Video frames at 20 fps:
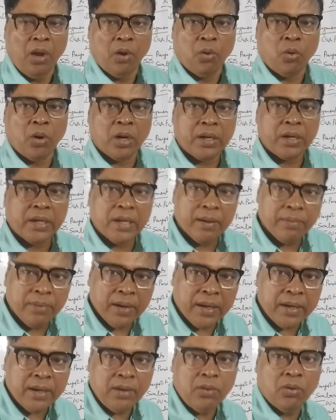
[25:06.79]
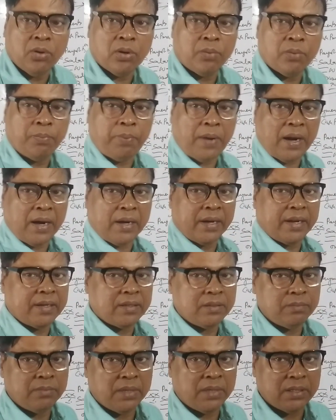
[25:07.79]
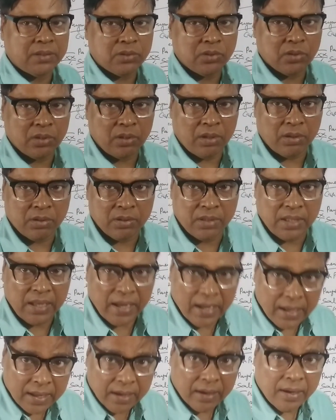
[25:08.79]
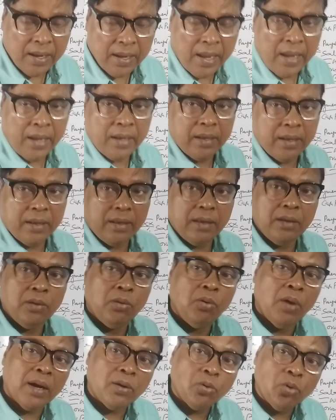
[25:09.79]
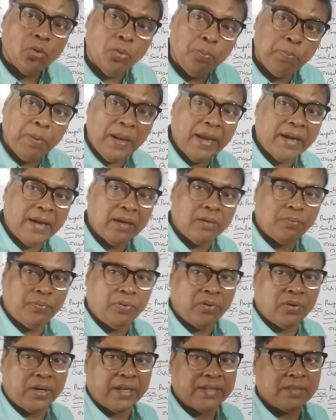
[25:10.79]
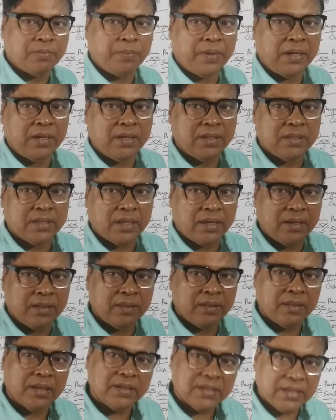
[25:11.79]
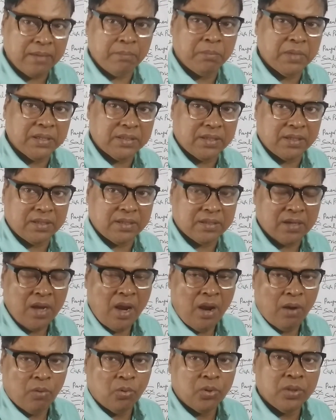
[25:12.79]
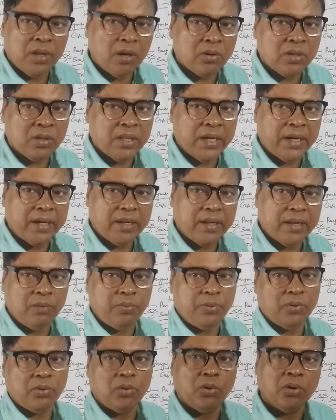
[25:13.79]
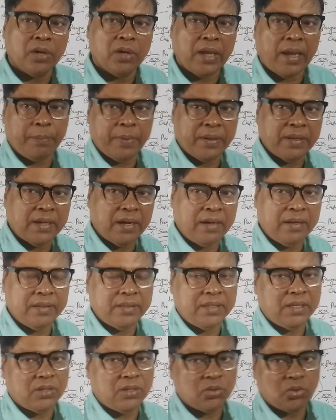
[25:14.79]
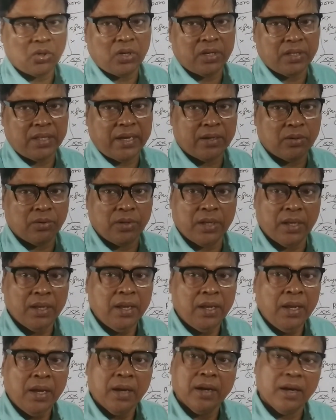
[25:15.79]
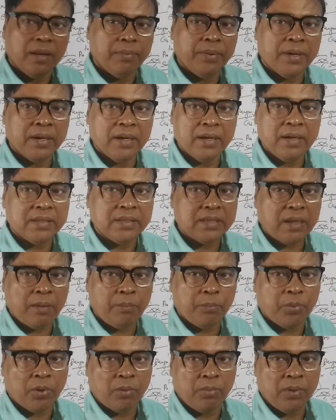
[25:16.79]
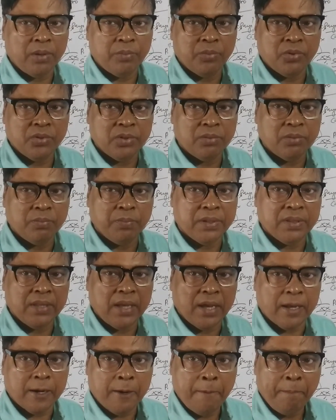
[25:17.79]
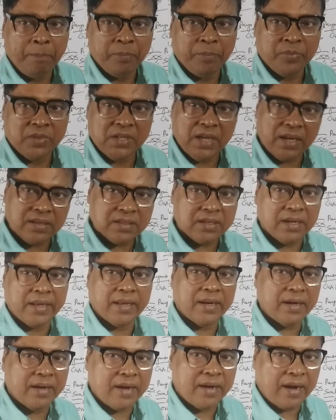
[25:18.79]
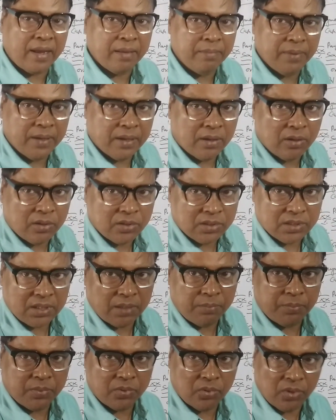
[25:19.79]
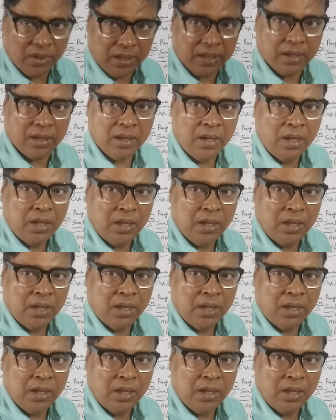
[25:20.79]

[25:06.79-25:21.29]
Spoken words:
Whatever your fund arrangements are there, you have to plan for expenditure in the same basis. Without that, if you go haphazardly this way or that way, definitely some problem will be there, just like a driving concept way.